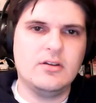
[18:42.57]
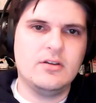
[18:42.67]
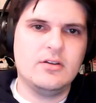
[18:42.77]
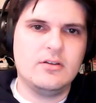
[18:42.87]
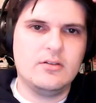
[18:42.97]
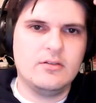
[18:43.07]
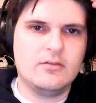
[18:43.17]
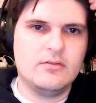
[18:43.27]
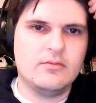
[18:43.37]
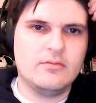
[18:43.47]

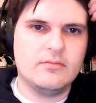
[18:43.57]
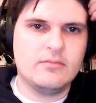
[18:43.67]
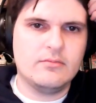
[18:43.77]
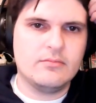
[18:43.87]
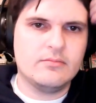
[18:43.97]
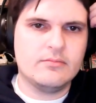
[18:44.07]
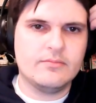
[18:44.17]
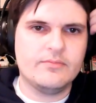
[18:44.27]
[no speech]